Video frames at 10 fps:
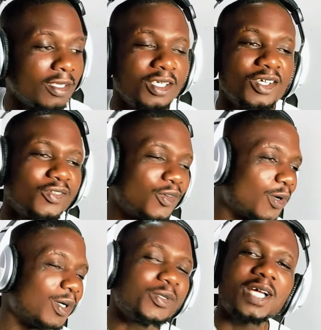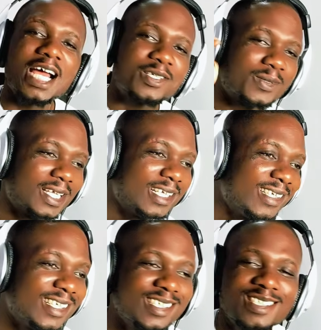so I want you guys to learn
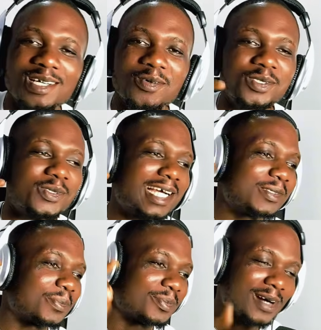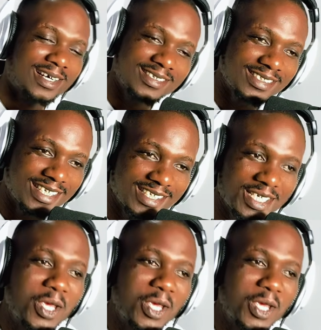this. I want you guys to practice this.